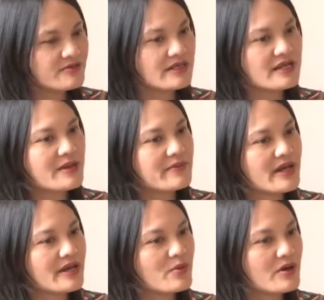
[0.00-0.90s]
to Vietnam,
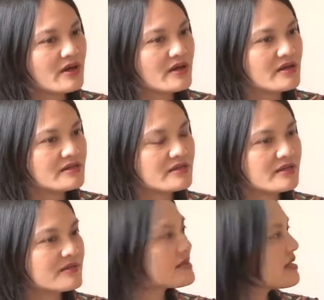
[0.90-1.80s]
I was
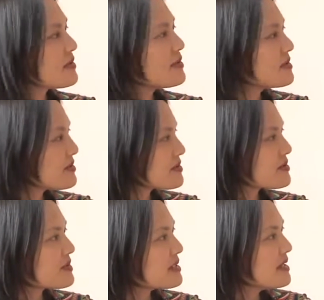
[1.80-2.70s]
in the telco
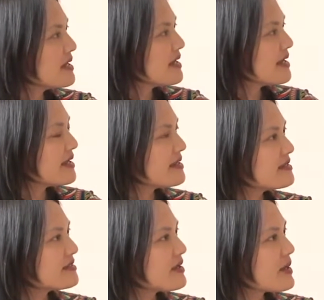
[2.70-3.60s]
industry and
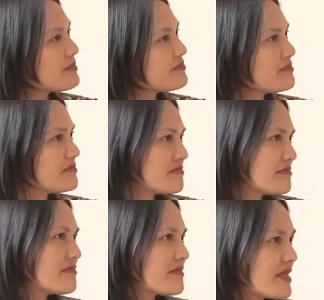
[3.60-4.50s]
in the
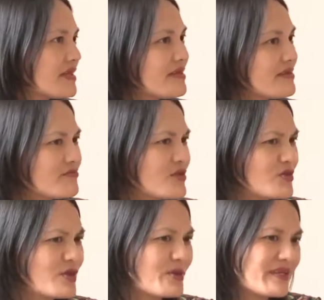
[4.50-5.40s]

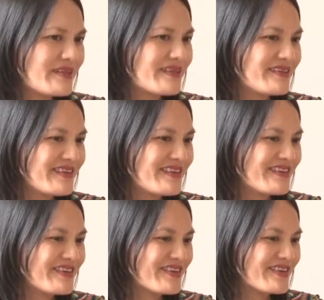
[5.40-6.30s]

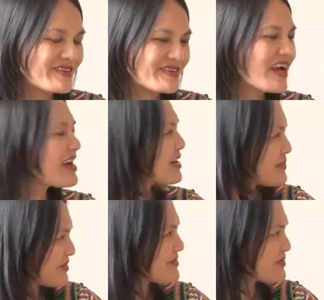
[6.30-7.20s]
in the
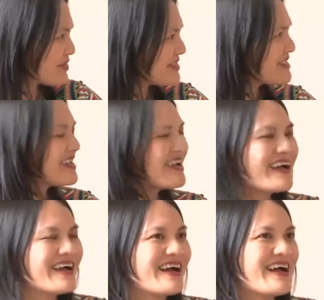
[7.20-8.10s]
startup environment.
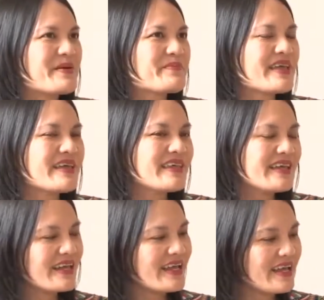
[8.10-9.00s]
And
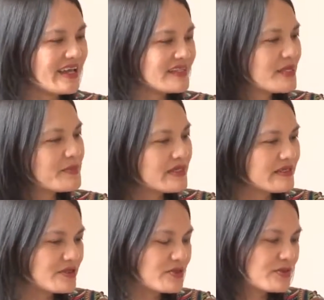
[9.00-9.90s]
then I
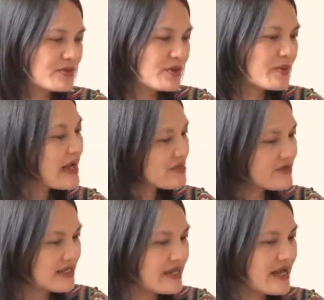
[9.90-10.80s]
accepted to go back to
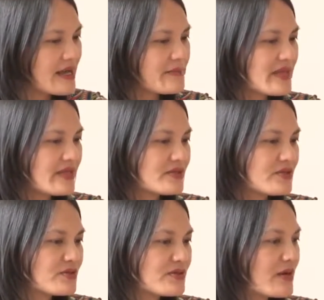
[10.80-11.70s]
Vietnam and
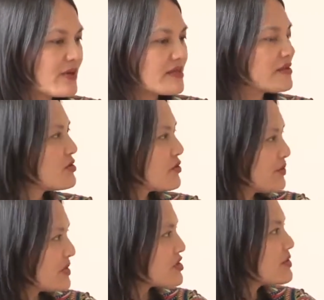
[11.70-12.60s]
to direct the
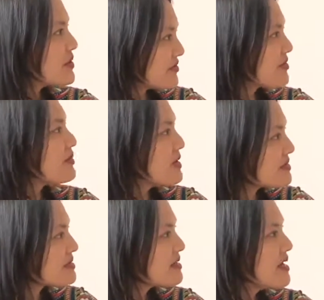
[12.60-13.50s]
European Chamber of
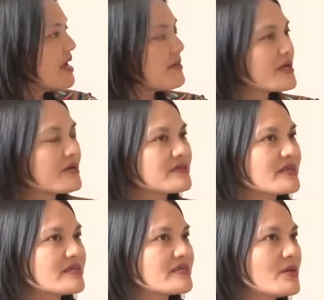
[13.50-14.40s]
Commerce, because
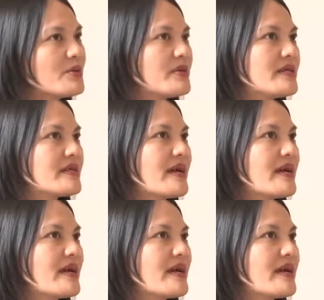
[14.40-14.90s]
I saw it